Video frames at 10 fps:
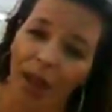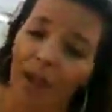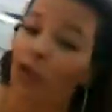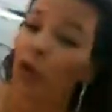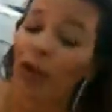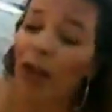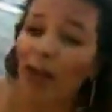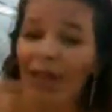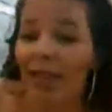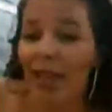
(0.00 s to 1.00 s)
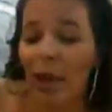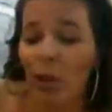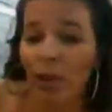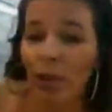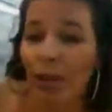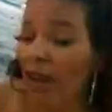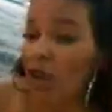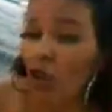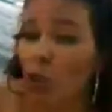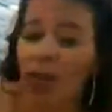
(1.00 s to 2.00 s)
And if you're not getting that with the
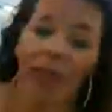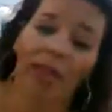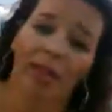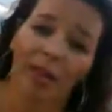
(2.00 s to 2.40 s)
man you're with,